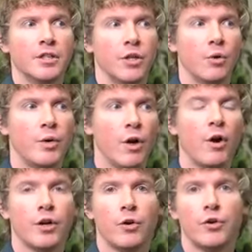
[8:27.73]
So we
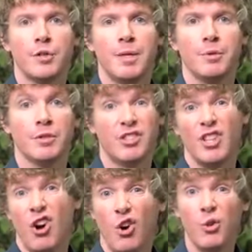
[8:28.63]
are encouraging people to
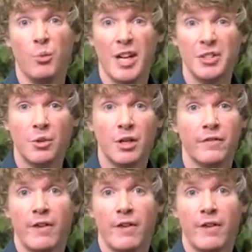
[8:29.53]
call the restaurant,